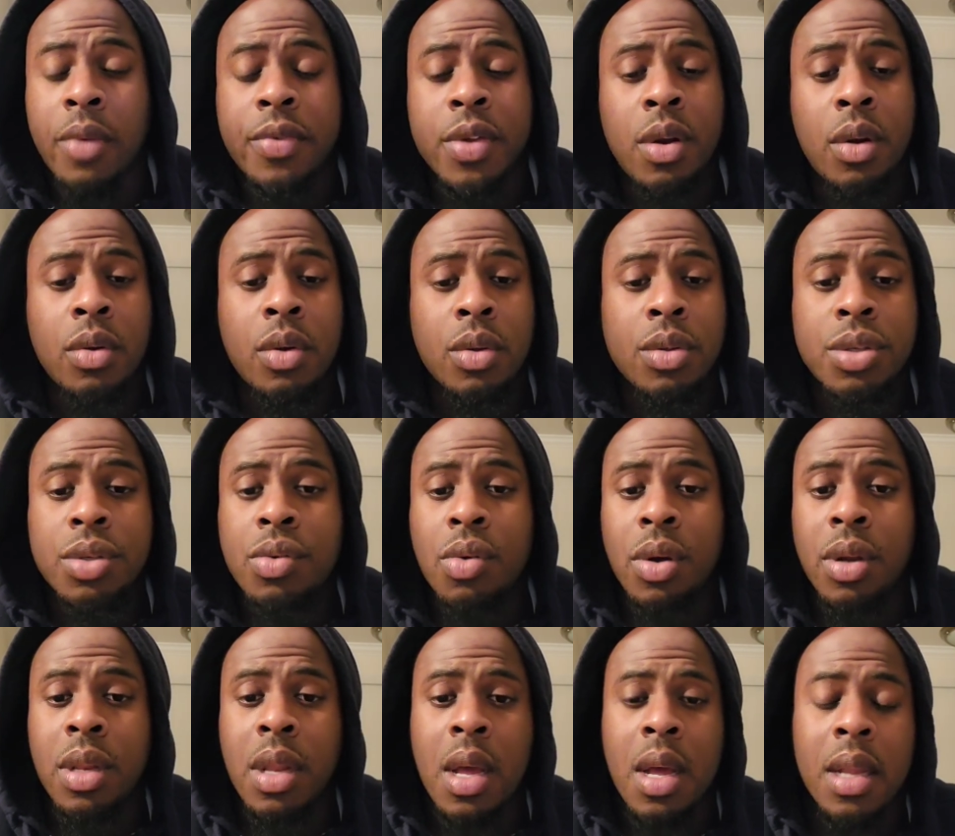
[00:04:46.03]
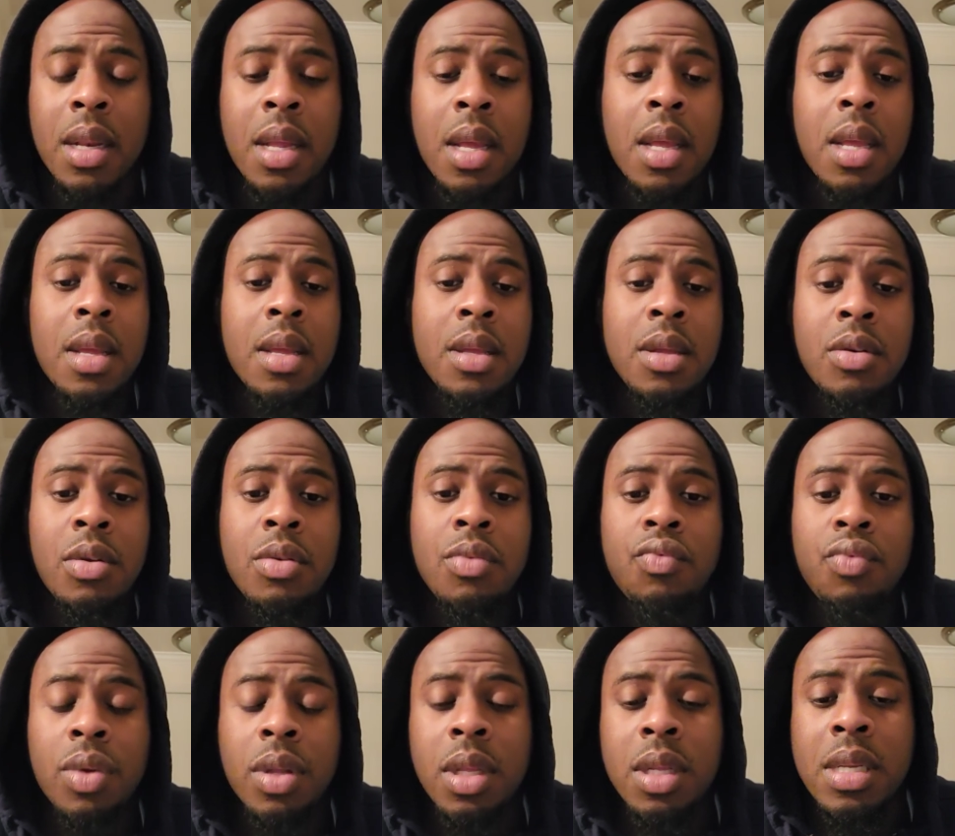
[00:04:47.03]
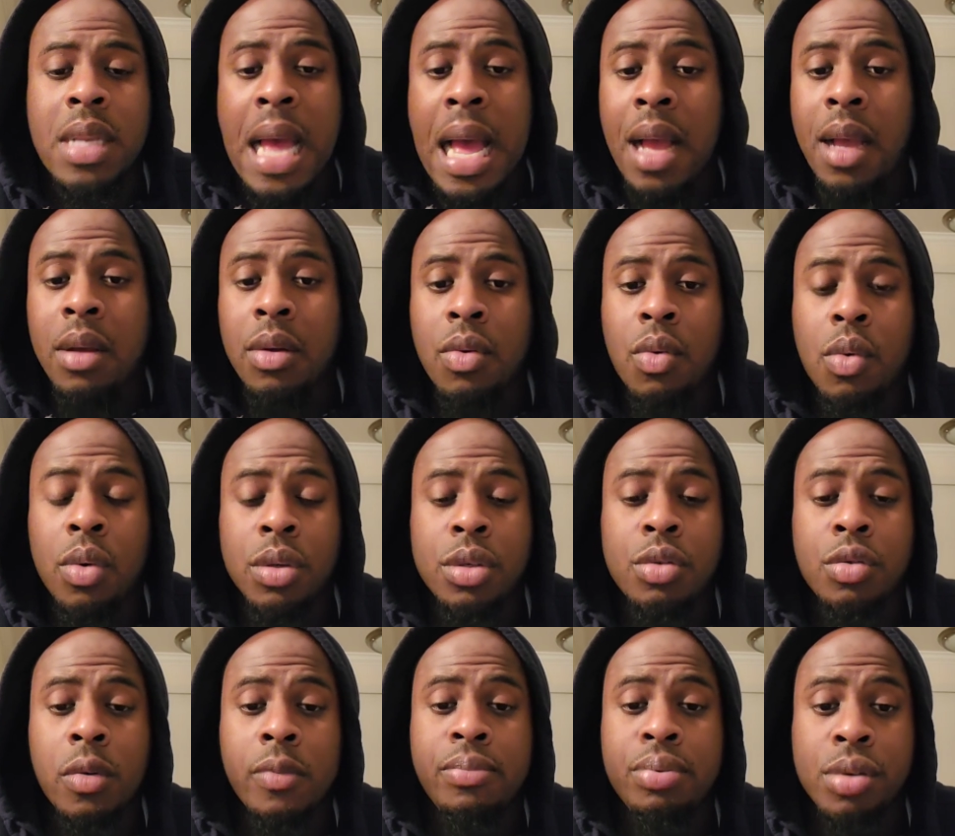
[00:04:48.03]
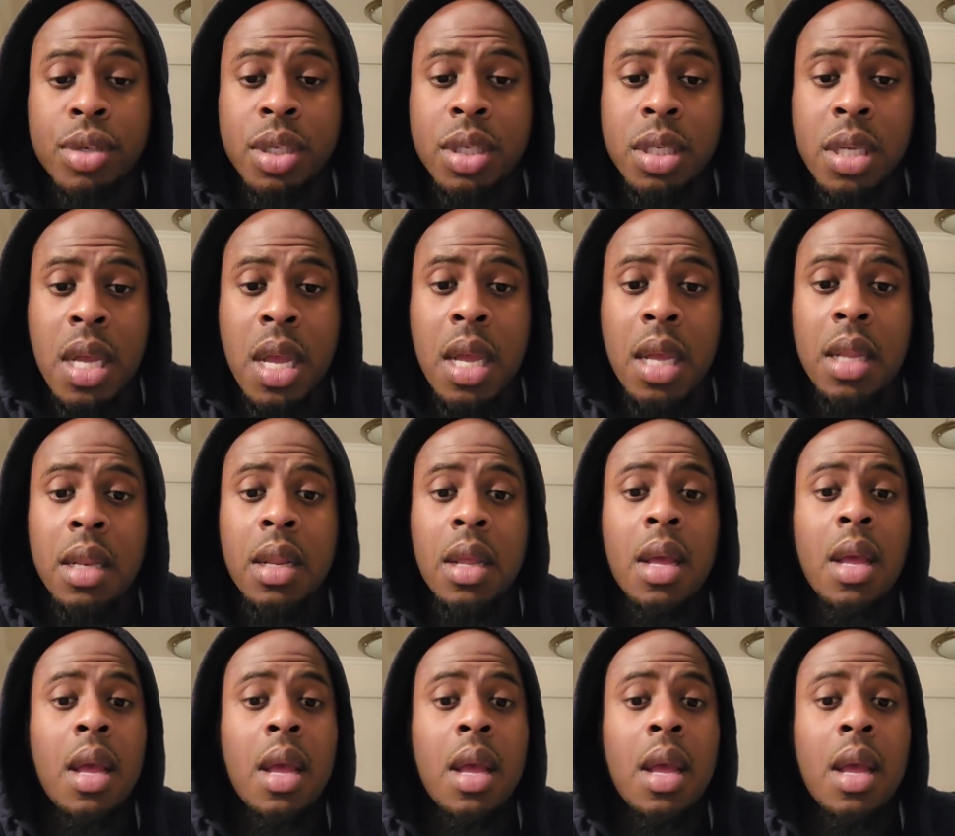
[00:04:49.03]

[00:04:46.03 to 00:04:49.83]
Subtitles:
If you don't know the storyline, you're really not going to appreciate